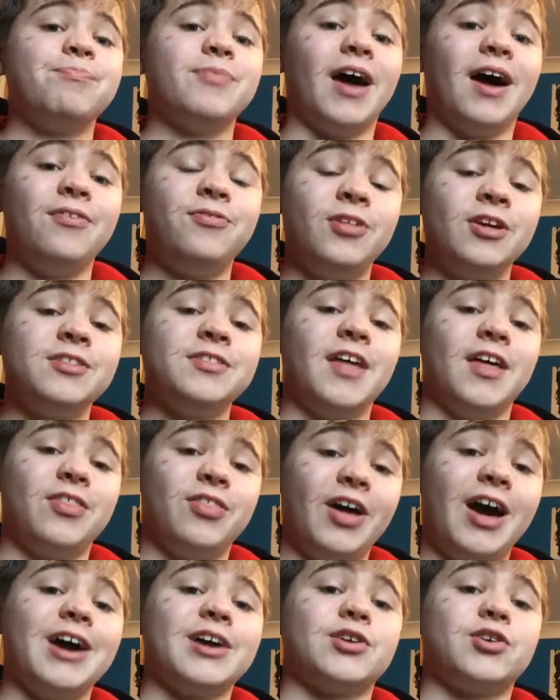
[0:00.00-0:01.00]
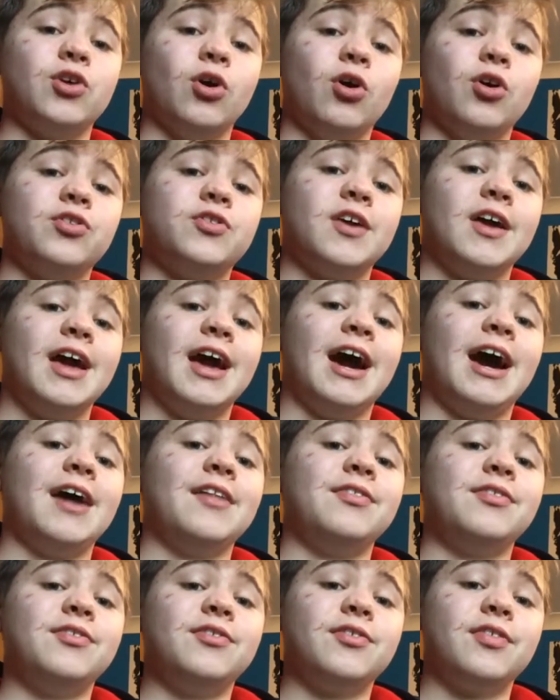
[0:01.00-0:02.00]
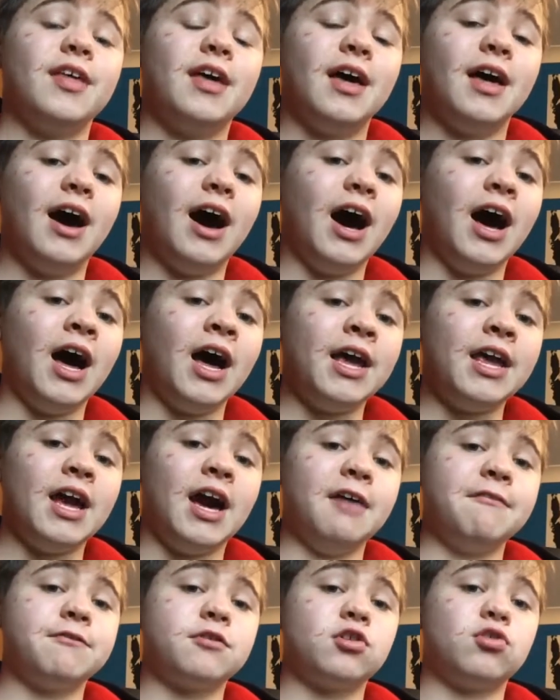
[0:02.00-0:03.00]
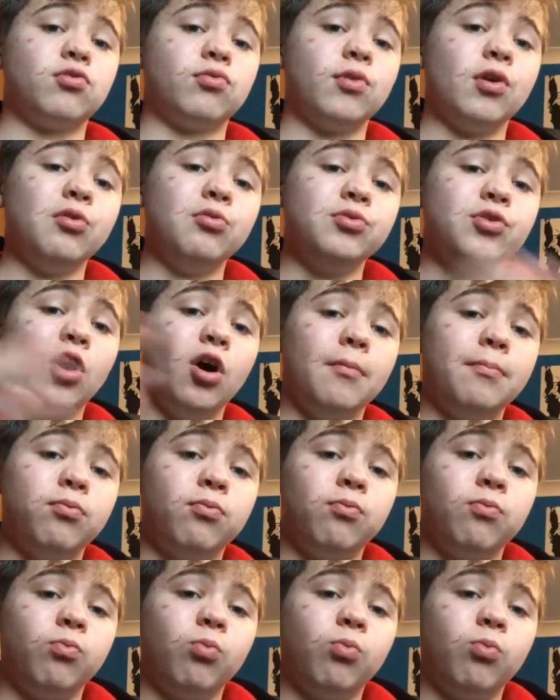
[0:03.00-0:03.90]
I think they're that good, and I have grown up